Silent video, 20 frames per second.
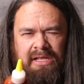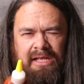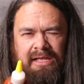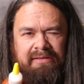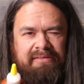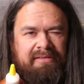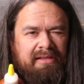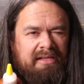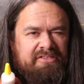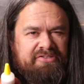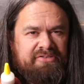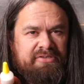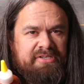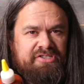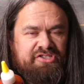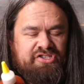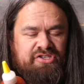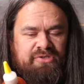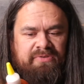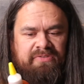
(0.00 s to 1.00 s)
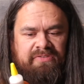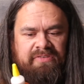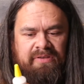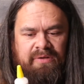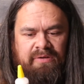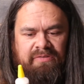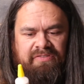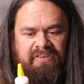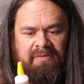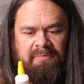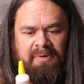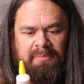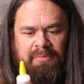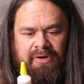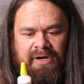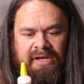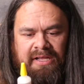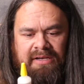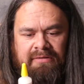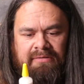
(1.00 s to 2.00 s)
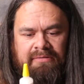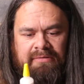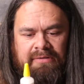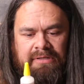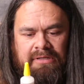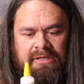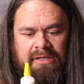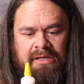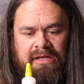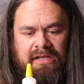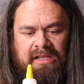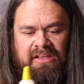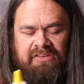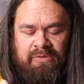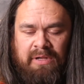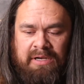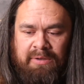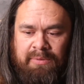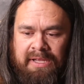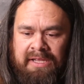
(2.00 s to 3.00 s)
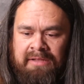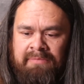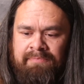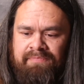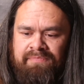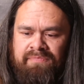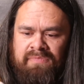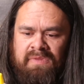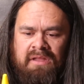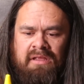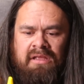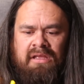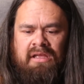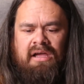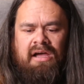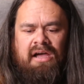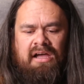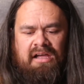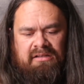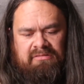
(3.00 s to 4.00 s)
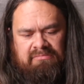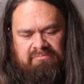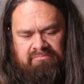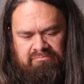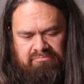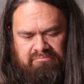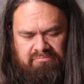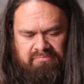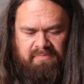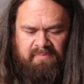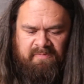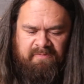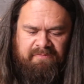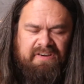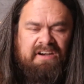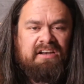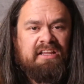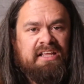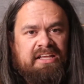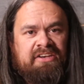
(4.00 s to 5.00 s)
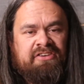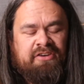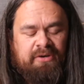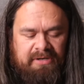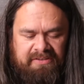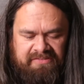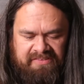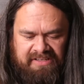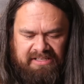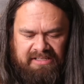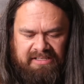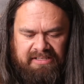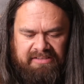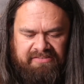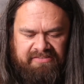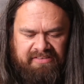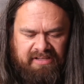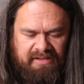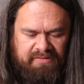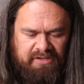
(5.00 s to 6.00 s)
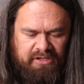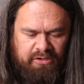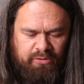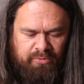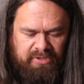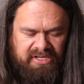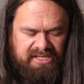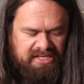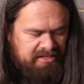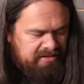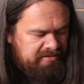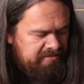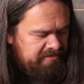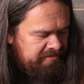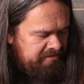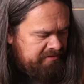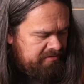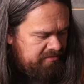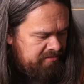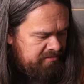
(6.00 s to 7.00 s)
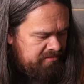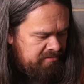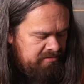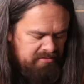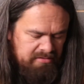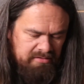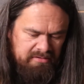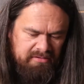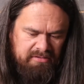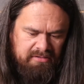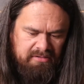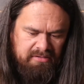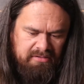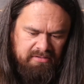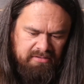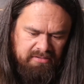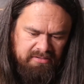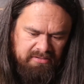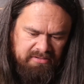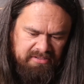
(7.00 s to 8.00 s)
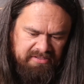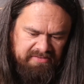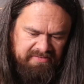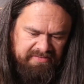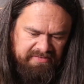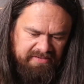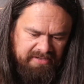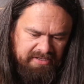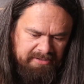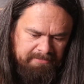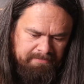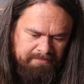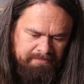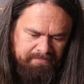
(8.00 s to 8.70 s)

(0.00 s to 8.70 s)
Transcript: had tangerine juice too, if I remember right. So anyway, fairly interesting list of ingredients. Let's get